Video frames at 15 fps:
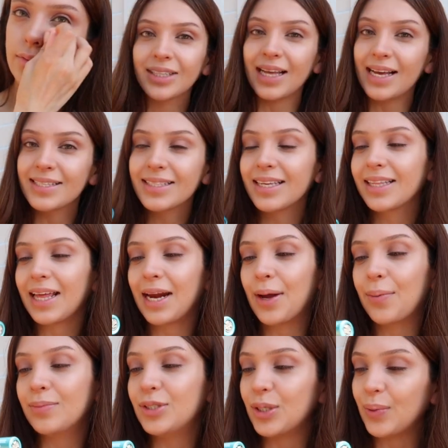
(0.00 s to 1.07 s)
last thing that
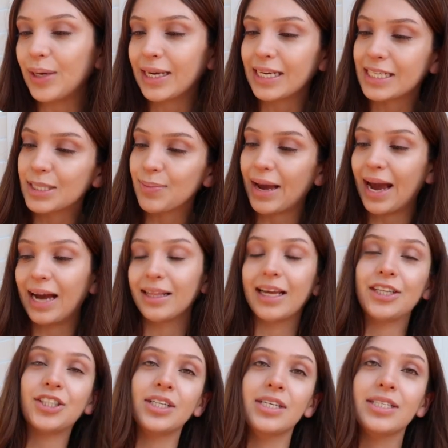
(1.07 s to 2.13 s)
I'm doing is my
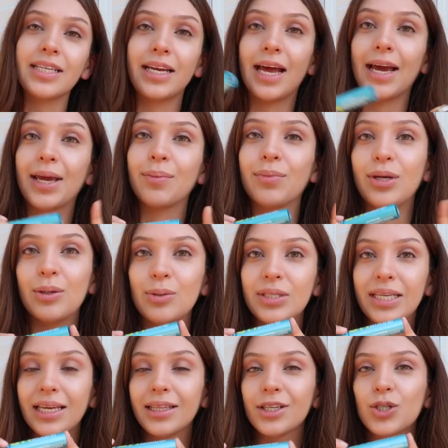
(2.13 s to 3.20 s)
eyelashes and I am
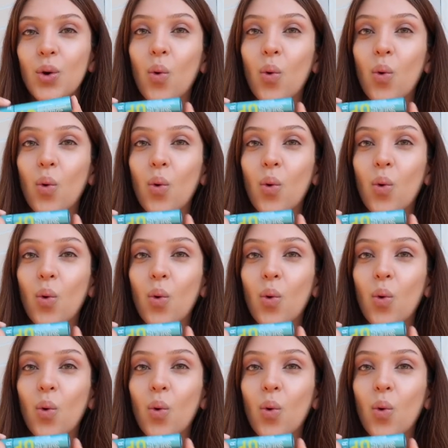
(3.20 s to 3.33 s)
using this